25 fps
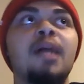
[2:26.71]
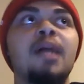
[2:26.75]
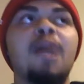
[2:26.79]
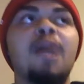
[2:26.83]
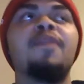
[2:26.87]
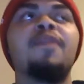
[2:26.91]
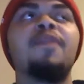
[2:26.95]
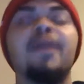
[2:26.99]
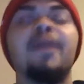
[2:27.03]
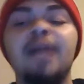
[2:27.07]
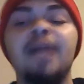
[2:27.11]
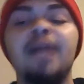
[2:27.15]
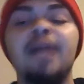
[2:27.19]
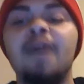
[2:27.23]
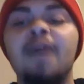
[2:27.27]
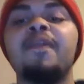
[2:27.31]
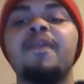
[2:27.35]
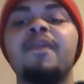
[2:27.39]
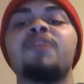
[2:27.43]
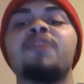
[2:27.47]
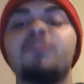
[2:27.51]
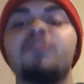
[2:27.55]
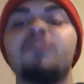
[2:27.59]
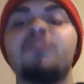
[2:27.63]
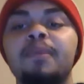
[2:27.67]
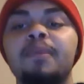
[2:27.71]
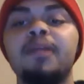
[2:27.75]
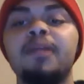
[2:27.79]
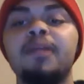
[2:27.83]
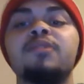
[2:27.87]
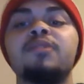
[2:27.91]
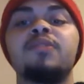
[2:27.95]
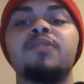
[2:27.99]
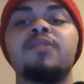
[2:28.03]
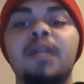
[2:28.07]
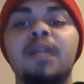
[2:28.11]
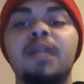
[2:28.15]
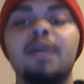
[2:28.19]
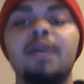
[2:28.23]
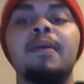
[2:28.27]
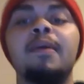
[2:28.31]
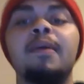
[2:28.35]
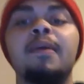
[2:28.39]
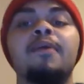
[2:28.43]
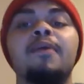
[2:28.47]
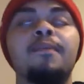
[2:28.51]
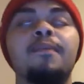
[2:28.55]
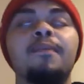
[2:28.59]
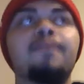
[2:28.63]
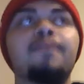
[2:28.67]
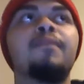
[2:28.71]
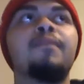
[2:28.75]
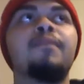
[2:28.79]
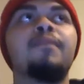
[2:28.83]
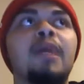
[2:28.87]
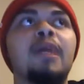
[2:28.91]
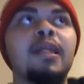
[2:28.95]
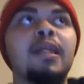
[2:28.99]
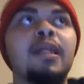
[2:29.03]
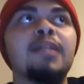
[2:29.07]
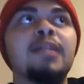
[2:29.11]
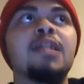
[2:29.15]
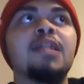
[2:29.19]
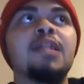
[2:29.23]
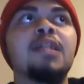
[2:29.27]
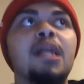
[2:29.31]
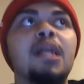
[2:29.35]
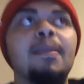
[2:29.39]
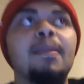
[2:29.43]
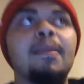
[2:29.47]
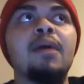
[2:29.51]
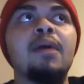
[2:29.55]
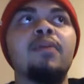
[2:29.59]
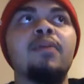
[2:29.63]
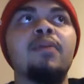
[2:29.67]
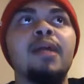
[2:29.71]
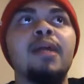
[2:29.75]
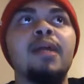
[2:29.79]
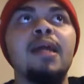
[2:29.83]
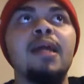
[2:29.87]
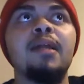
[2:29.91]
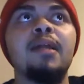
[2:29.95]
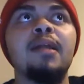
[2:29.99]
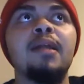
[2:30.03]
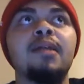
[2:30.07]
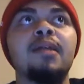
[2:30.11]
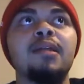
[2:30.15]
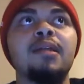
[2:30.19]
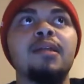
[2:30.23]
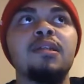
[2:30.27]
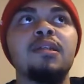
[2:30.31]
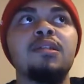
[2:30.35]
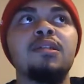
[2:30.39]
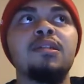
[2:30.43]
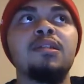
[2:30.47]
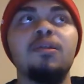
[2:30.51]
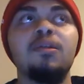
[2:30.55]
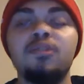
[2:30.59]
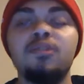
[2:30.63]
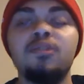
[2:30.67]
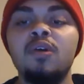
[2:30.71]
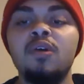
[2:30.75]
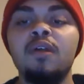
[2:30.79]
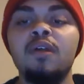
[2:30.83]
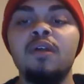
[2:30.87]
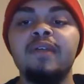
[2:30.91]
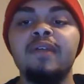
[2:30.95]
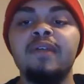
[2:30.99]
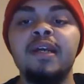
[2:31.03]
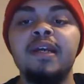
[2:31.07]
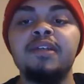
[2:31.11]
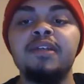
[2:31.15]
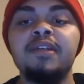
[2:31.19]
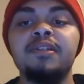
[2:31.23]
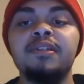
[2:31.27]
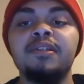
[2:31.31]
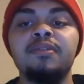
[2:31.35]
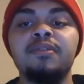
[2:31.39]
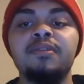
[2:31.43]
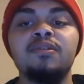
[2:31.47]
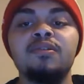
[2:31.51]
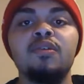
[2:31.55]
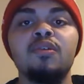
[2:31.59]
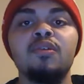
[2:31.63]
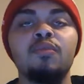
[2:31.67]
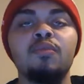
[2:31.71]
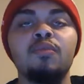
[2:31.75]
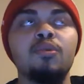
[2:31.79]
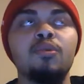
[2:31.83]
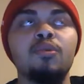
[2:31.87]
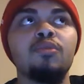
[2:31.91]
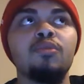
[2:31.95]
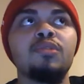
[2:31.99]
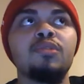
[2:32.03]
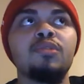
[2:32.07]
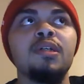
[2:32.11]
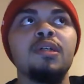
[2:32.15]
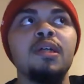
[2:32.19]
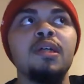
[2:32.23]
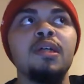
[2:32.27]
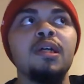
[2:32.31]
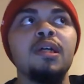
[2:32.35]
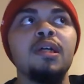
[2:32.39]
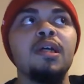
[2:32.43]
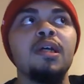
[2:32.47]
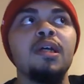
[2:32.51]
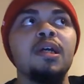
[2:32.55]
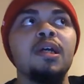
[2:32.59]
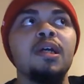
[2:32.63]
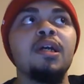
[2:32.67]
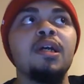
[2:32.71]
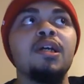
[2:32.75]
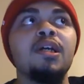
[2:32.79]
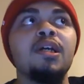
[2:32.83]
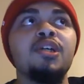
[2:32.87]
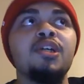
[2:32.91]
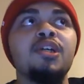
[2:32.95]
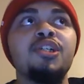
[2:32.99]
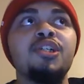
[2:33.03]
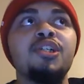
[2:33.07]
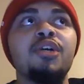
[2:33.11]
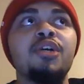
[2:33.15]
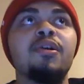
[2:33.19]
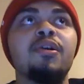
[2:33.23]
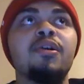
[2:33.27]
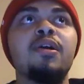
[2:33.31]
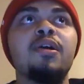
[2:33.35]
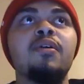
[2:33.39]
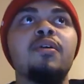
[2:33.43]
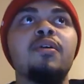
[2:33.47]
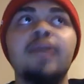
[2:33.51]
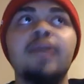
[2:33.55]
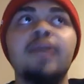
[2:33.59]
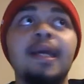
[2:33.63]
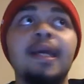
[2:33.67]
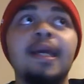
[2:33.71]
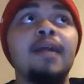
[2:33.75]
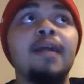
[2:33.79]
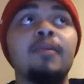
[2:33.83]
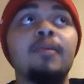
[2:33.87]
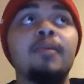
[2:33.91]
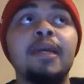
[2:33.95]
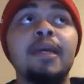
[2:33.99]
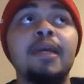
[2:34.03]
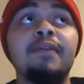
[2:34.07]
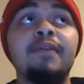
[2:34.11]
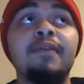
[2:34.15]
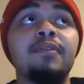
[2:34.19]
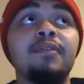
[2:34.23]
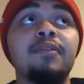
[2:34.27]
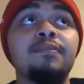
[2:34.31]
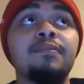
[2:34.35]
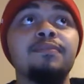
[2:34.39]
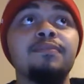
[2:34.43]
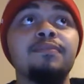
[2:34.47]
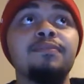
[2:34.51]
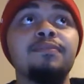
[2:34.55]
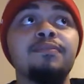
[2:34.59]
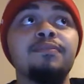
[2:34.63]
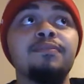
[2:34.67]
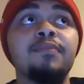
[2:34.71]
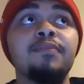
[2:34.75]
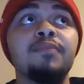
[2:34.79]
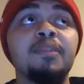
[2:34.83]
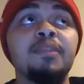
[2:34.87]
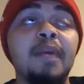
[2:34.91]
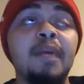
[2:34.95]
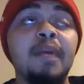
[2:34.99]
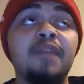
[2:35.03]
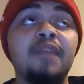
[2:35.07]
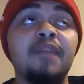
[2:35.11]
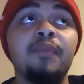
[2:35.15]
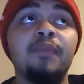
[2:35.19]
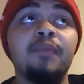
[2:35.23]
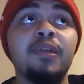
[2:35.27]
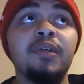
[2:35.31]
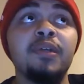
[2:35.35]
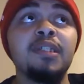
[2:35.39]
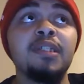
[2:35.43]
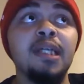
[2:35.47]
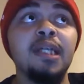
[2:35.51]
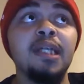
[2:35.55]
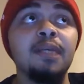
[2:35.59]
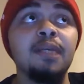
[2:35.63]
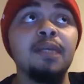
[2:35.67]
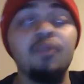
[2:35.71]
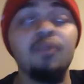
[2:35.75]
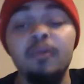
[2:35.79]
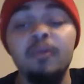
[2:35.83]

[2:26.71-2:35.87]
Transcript: I think I think Triple H is gonna come out. I think he's gonna come out and, and because it's no disqualification, there's no rules. Jericho can't help Kevin, he's banned from ringside.